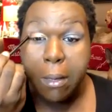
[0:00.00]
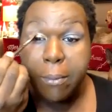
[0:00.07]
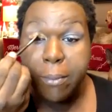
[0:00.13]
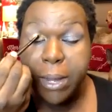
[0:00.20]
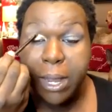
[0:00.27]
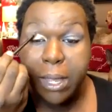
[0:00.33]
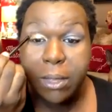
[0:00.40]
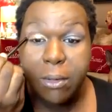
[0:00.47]

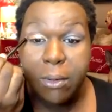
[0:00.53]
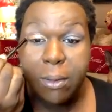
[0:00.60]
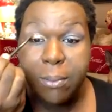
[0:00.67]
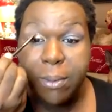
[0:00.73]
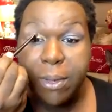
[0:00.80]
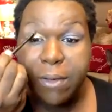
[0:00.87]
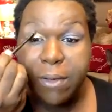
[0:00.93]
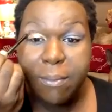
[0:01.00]
But I go
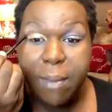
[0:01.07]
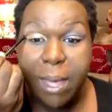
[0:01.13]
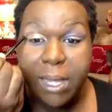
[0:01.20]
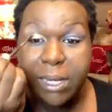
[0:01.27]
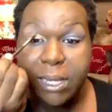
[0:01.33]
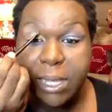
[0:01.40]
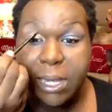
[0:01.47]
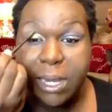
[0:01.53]
above my
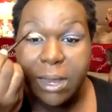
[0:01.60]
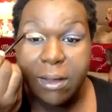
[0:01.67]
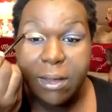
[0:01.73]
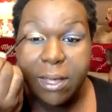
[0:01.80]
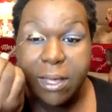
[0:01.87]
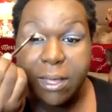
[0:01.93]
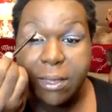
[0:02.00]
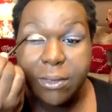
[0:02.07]
lid
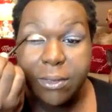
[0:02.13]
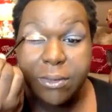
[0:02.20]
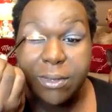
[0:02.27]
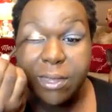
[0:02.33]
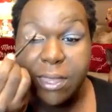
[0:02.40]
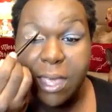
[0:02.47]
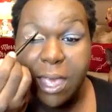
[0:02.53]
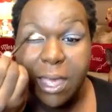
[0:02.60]
area. You
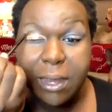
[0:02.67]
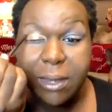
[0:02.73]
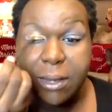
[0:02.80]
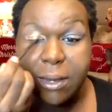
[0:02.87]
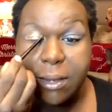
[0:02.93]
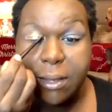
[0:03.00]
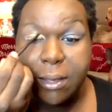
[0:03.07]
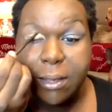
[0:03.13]
see that?
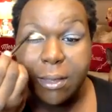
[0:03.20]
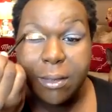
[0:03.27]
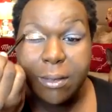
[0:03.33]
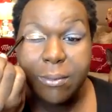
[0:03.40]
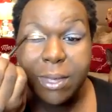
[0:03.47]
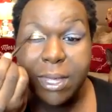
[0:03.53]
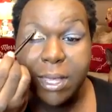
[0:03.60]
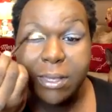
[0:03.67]

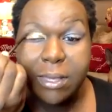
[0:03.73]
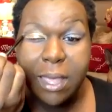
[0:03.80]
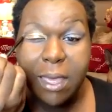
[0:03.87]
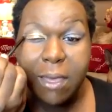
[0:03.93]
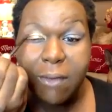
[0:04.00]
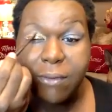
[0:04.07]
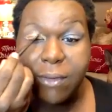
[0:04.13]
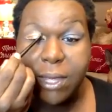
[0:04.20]
Because I
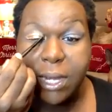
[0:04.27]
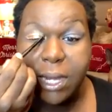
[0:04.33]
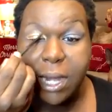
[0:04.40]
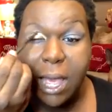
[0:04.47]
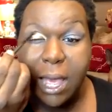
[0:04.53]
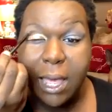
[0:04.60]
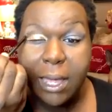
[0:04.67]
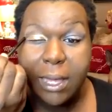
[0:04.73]
have hooded
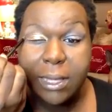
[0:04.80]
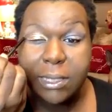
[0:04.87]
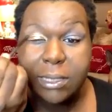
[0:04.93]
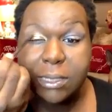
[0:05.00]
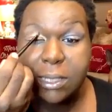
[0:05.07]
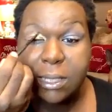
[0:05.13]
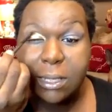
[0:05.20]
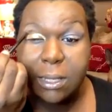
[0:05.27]

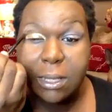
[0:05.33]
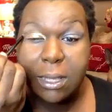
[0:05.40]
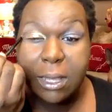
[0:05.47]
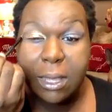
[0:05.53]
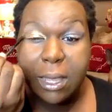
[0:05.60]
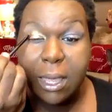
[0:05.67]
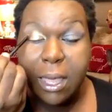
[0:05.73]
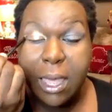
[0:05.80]
eyes.
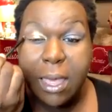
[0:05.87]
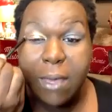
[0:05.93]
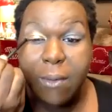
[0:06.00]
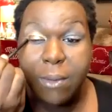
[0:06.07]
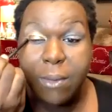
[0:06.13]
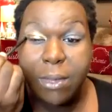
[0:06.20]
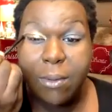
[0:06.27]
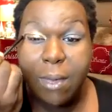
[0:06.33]

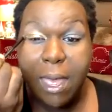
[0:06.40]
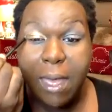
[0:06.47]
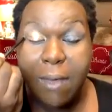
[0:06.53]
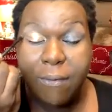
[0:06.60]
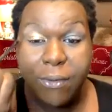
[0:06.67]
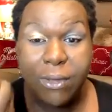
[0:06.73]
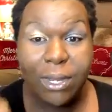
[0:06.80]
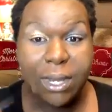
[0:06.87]
And when you
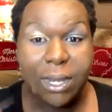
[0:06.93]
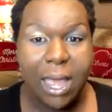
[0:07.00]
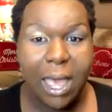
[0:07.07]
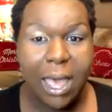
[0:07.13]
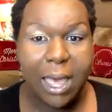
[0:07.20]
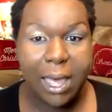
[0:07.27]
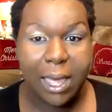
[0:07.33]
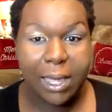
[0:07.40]
have hooded
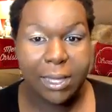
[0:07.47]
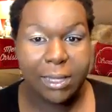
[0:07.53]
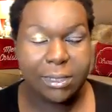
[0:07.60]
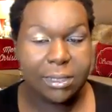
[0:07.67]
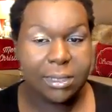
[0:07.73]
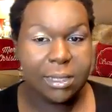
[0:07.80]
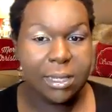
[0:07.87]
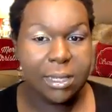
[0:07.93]

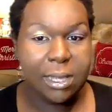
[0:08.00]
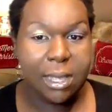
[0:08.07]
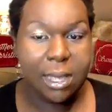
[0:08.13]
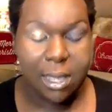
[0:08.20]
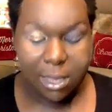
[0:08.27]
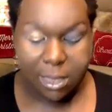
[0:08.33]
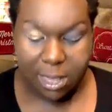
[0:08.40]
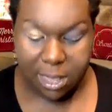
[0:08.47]
eyes,
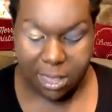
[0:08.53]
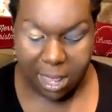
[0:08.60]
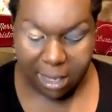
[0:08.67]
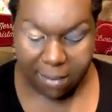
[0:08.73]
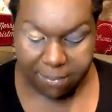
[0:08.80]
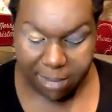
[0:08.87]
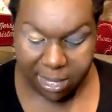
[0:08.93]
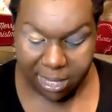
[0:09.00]
then
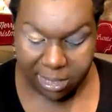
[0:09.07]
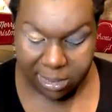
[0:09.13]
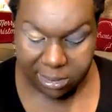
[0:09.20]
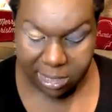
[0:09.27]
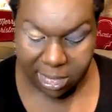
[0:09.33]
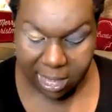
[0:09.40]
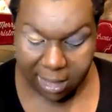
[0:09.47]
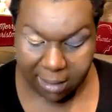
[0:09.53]
that means
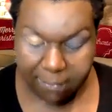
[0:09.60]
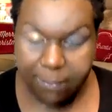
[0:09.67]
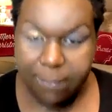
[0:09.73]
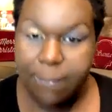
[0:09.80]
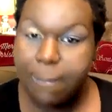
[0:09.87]
that